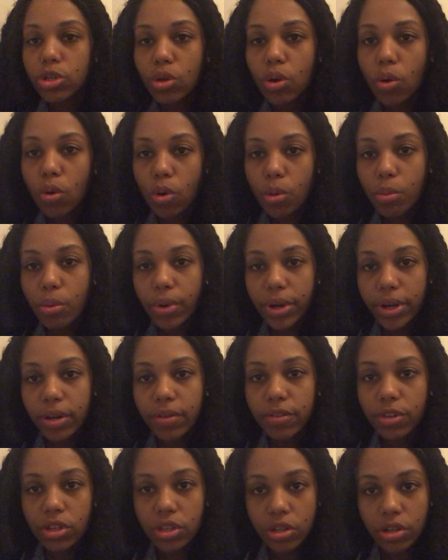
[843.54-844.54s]
whole point of
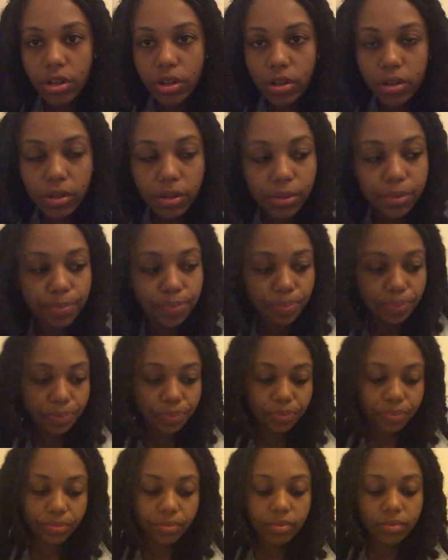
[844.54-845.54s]
the circle.
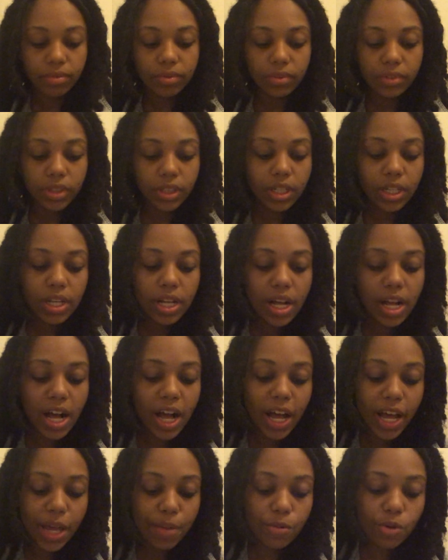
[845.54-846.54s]

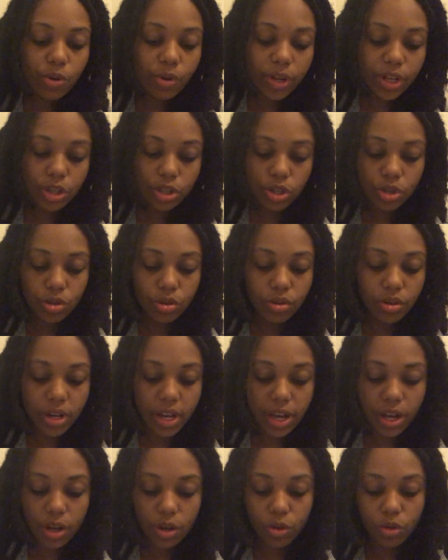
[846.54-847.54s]
I'm going to
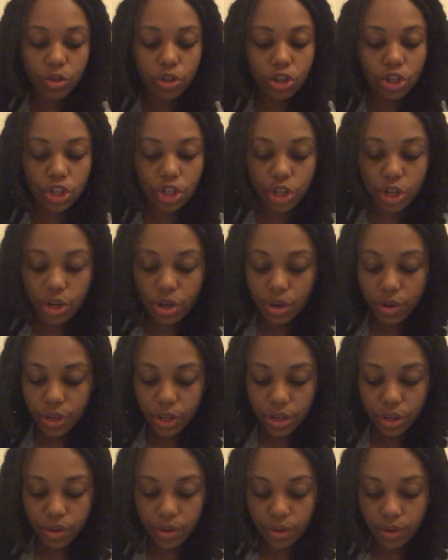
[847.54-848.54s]
now show
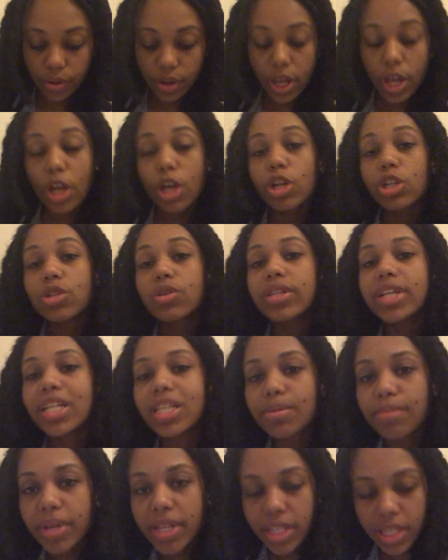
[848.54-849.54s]
you. So that's
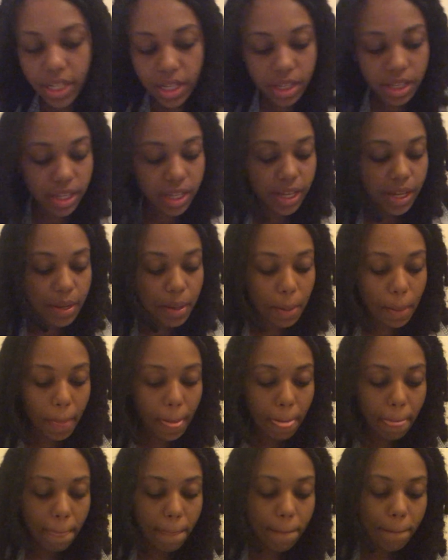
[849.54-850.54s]
basically
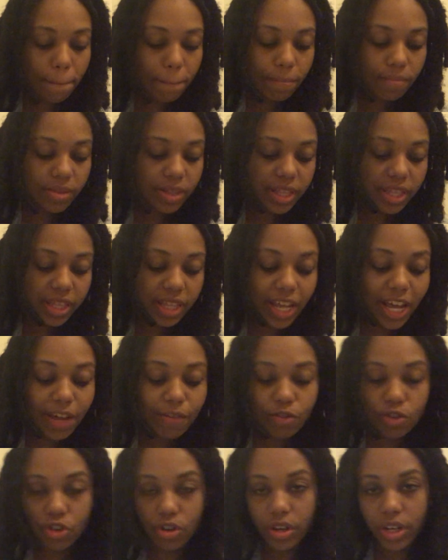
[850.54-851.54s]
life
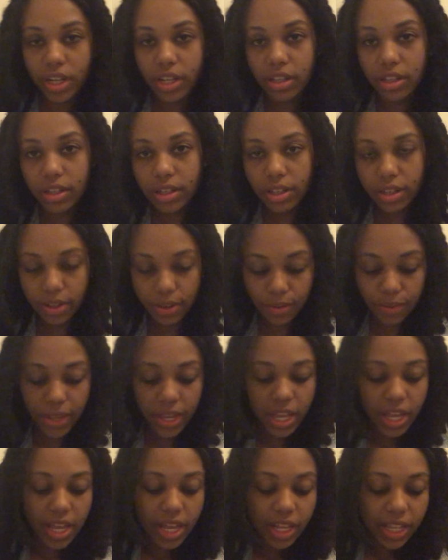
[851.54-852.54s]
drawing.
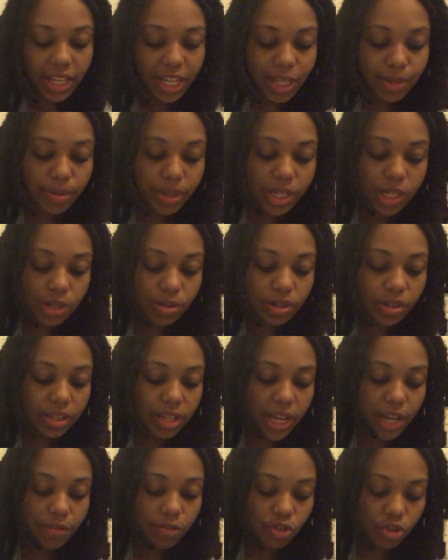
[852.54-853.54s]
That's basically
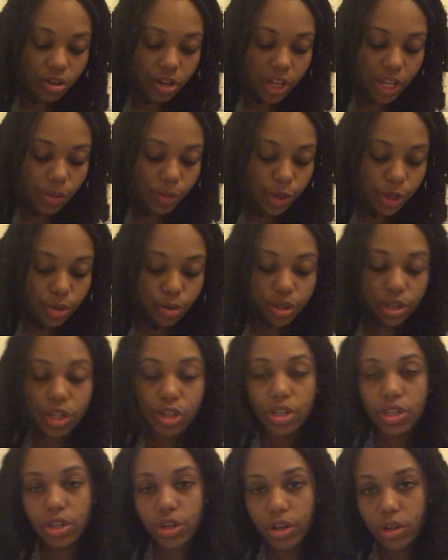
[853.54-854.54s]
life drawing. We use these
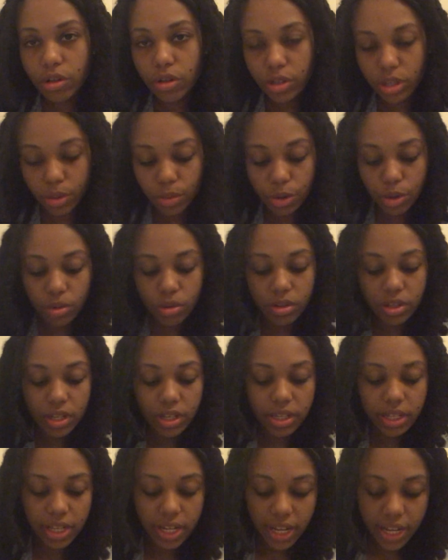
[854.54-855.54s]
circles and we use
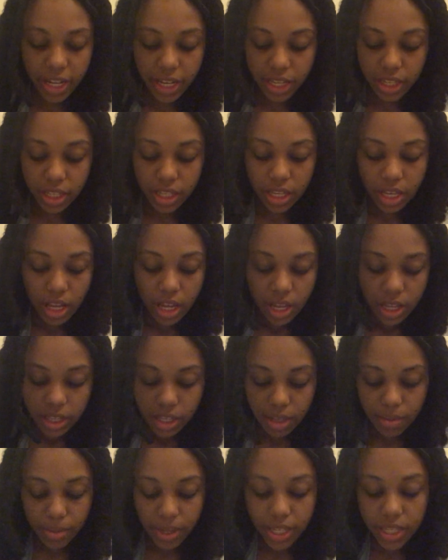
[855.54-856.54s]
these lines
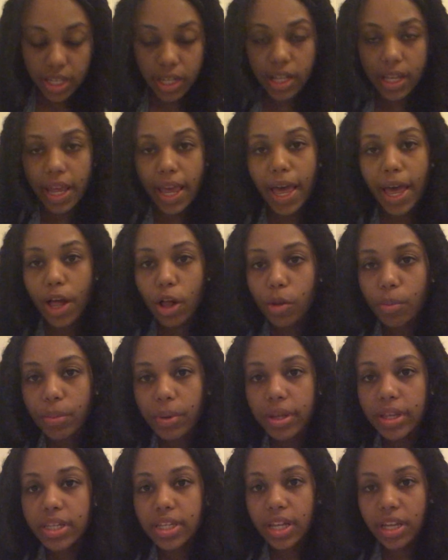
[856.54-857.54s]
to basically help
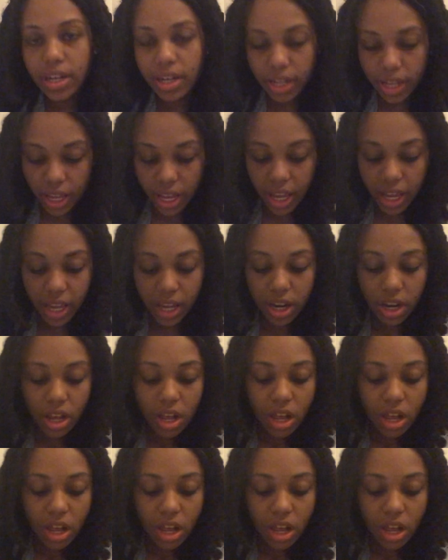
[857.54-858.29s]
us indicate.